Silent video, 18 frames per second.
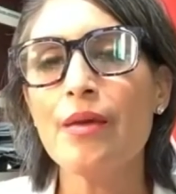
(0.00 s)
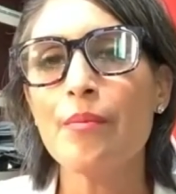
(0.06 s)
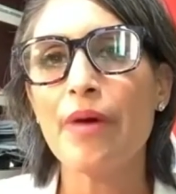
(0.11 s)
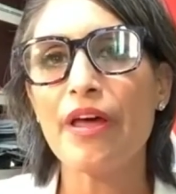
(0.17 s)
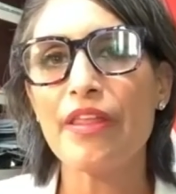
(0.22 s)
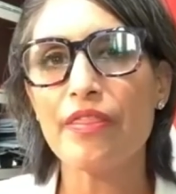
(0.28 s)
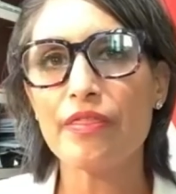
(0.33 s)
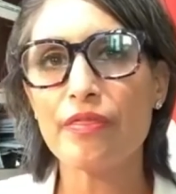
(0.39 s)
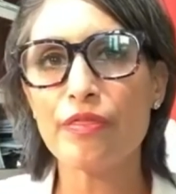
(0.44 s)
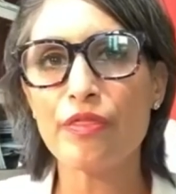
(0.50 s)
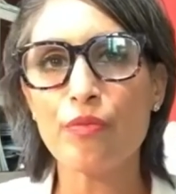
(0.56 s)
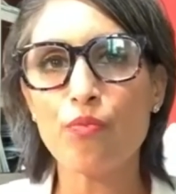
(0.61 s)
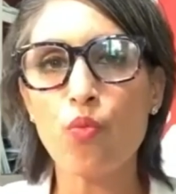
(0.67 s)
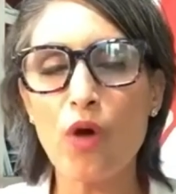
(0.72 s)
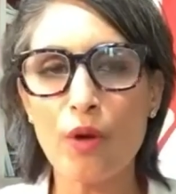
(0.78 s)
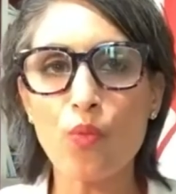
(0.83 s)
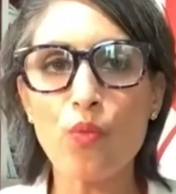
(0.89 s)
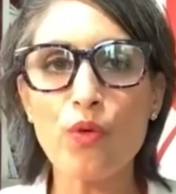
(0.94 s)
But
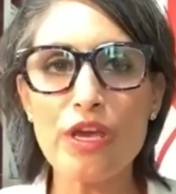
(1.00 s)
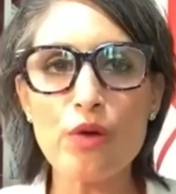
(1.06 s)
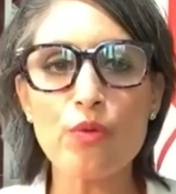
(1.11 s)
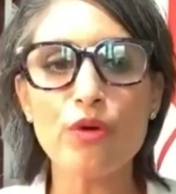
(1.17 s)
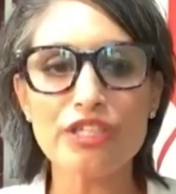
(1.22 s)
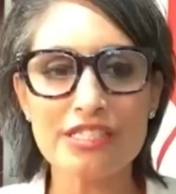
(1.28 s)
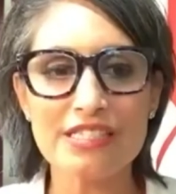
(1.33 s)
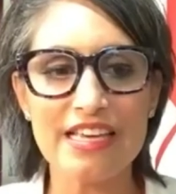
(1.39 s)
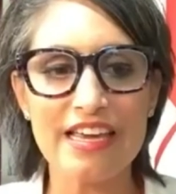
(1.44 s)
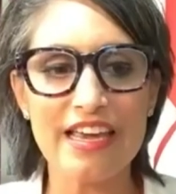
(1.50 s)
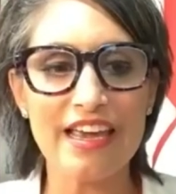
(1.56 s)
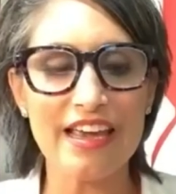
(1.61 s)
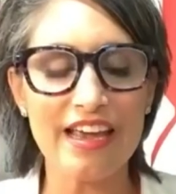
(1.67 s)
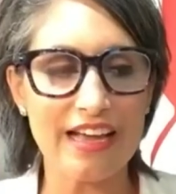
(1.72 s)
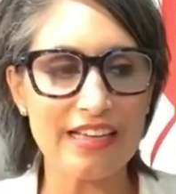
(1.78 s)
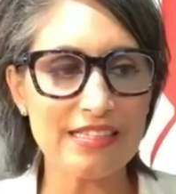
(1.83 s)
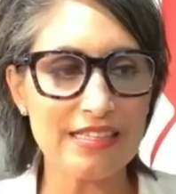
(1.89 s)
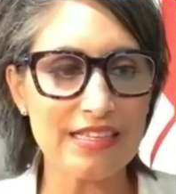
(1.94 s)
what we were seeing
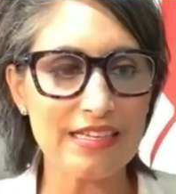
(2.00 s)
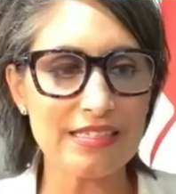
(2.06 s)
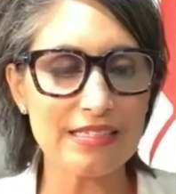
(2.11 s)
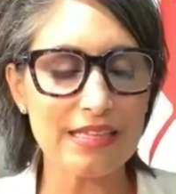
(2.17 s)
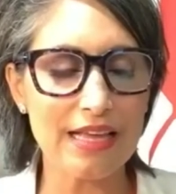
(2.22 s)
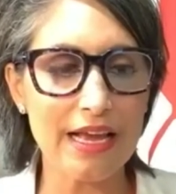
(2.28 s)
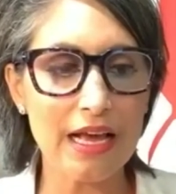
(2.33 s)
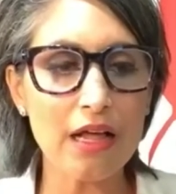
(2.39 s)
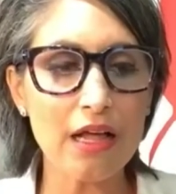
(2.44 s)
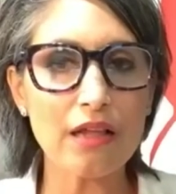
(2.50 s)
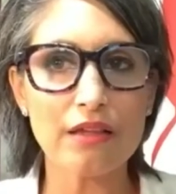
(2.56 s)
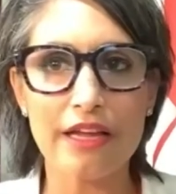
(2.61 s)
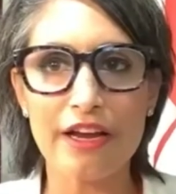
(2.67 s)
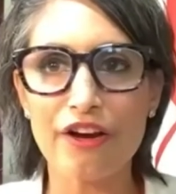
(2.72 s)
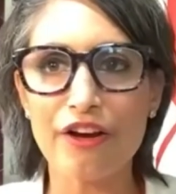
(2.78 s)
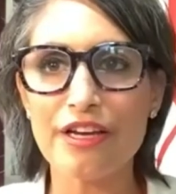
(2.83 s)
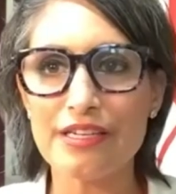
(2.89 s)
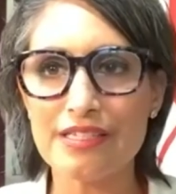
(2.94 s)
as this like
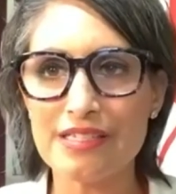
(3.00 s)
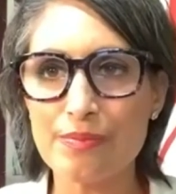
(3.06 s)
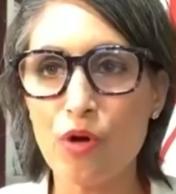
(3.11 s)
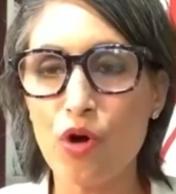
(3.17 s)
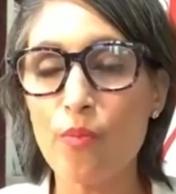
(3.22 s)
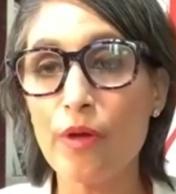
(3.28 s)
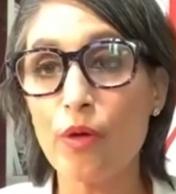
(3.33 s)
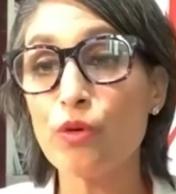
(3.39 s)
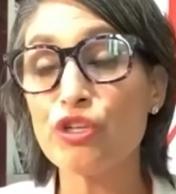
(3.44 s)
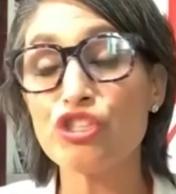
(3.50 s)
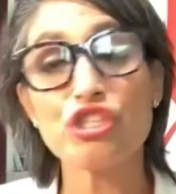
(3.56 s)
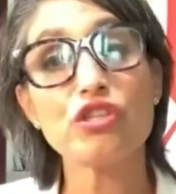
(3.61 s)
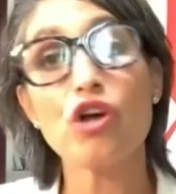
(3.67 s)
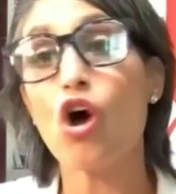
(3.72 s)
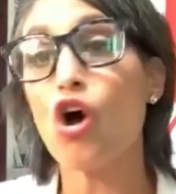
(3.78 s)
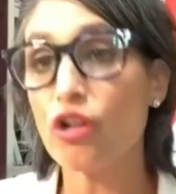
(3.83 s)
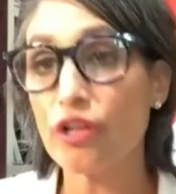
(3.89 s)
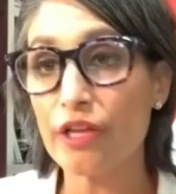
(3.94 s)
hilarious moment, which is
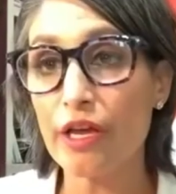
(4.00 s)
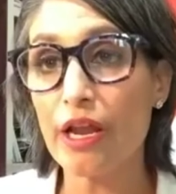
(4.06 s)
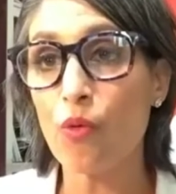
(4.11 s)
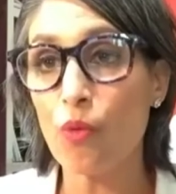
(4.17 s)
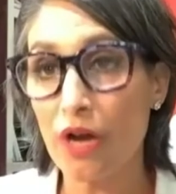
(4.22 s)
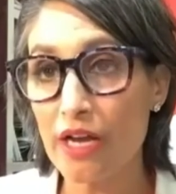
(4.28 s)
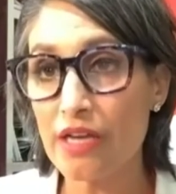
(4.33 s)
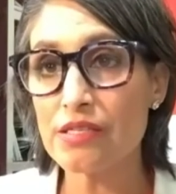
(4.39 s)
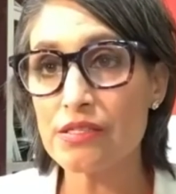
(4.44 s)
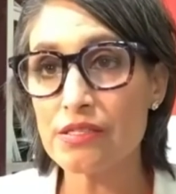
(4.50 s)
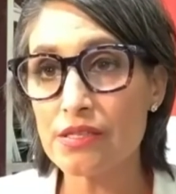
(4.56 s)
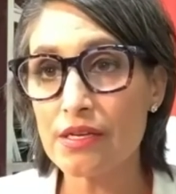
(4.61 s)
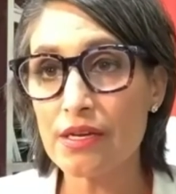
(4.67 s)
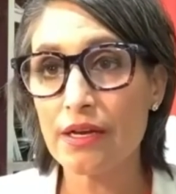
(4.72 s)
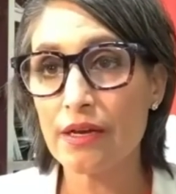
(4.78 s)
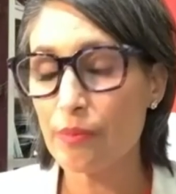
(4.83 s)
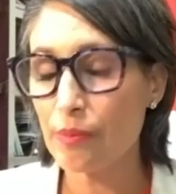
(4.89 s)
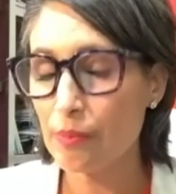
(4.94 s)
all it was,
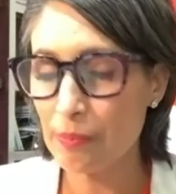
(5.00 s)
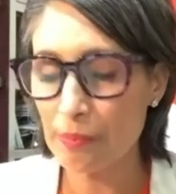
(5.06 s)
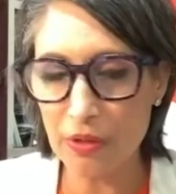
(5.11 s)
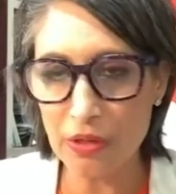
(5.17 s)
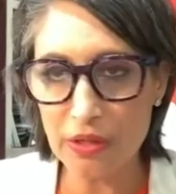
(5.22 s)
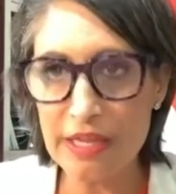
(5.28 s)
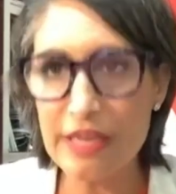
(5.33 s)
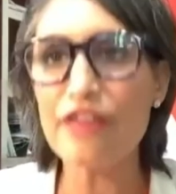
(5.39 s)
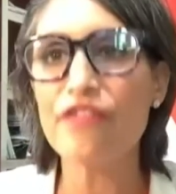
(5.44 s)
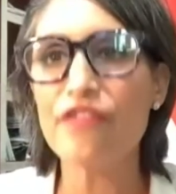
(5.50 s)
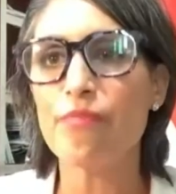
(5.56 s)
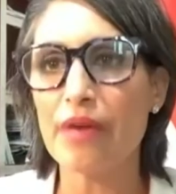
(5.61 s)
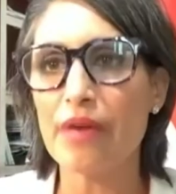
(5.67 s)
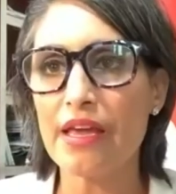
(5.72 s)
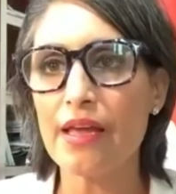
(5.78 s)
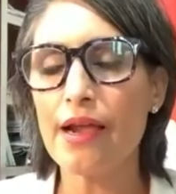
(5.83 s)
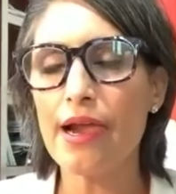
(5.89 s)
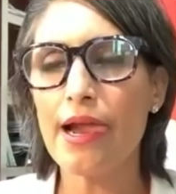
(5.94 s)
believe
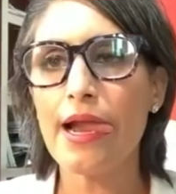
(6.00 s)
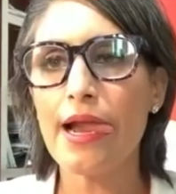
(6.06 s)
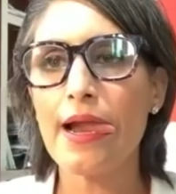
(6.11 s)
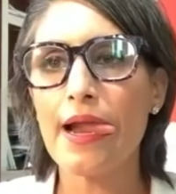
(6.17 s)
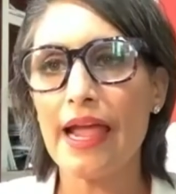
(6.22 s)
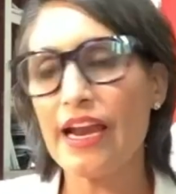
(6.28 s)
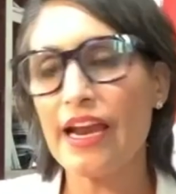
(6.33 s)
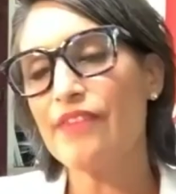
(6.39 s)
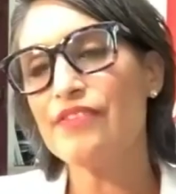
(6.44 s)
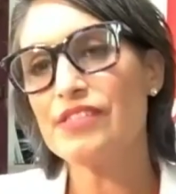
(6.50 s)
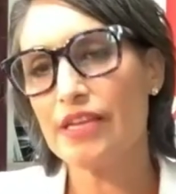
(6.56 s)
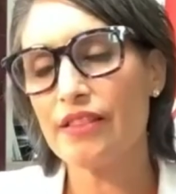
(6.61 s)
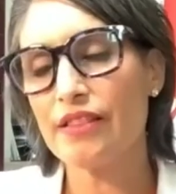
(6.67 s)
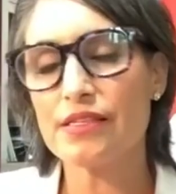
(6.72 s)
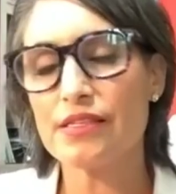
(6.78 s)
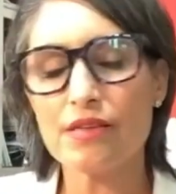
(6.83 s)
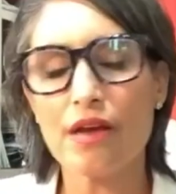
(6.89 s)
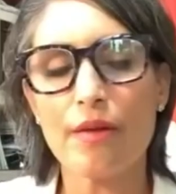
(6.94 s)
me, and I've said
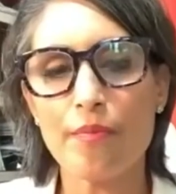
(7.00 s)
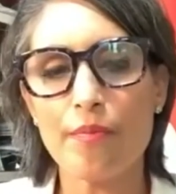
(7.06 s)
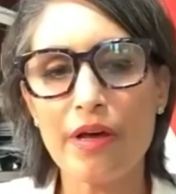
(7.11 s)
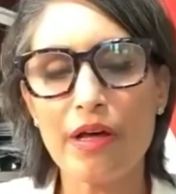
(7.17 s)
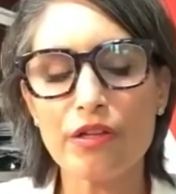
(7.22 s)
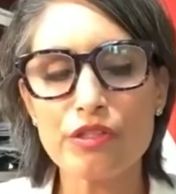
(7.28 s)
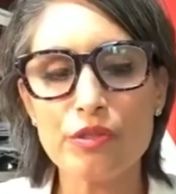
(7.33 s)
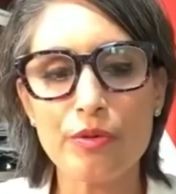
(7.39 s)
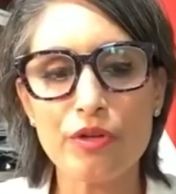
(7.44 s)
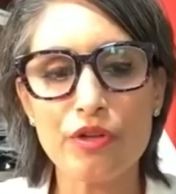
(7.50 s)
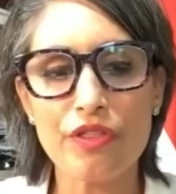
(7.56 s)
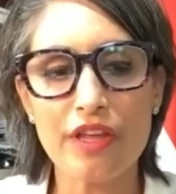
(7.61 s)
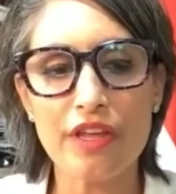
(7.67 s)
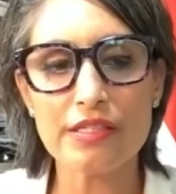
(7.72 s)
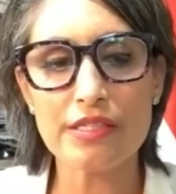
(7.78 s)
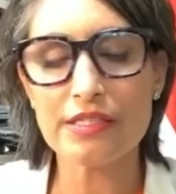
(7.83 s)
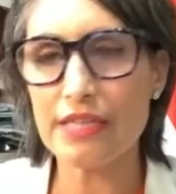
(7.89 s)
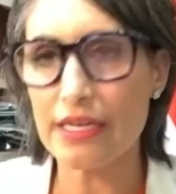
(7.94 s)
this on multiple
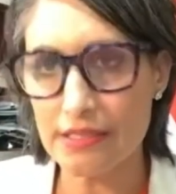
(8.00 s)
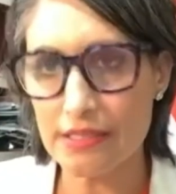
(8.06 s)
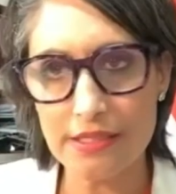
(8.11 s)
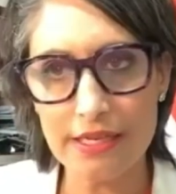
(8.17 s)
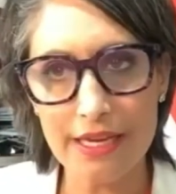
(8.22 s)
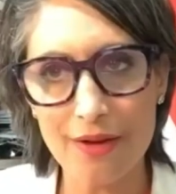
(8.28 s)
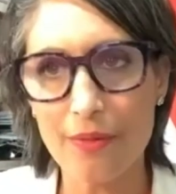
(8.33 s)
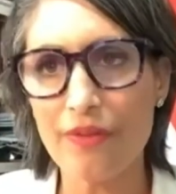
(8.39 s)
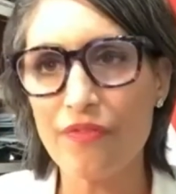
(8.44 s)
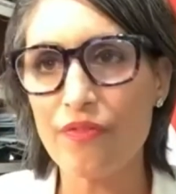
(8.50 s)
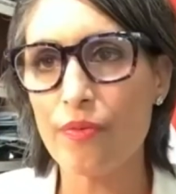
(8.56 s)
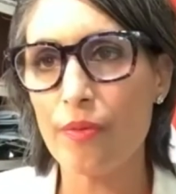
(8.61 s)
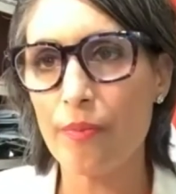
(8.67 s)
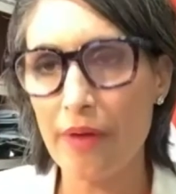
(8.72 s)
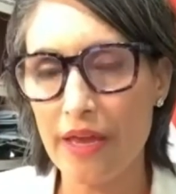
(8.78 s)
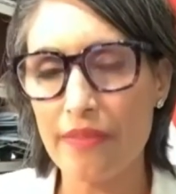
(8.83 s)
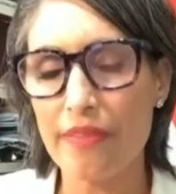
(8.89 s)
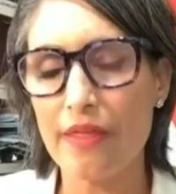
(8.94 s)
things, it doesn't take away from the
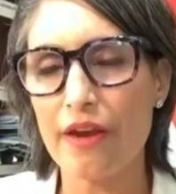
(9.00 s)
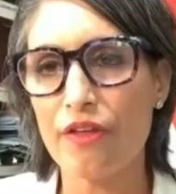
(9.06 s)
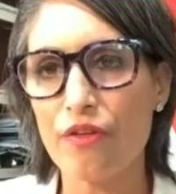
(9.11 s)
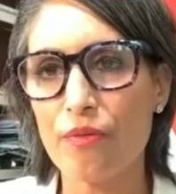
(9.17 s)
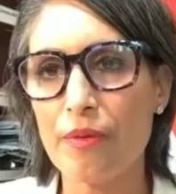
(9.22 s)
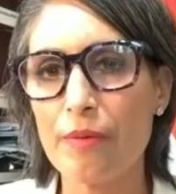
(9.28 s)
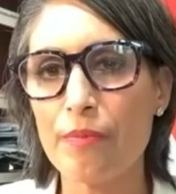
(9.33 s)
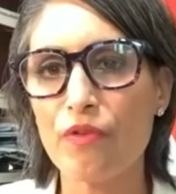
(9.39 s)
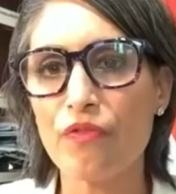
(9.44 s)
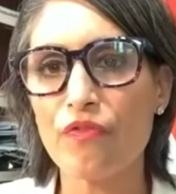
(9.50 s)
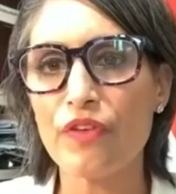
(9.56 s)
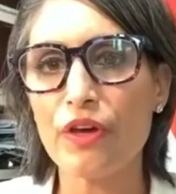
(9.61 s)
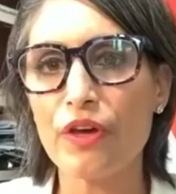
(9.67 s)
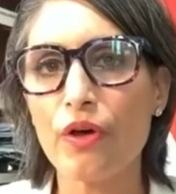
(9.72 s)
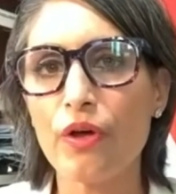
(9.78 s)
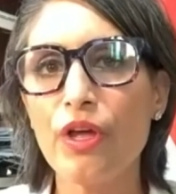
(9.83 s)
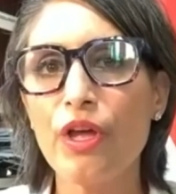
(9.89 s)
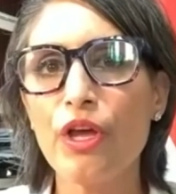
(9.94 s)
pain that other people
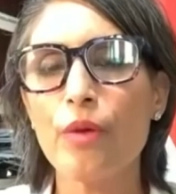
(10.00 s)
feel.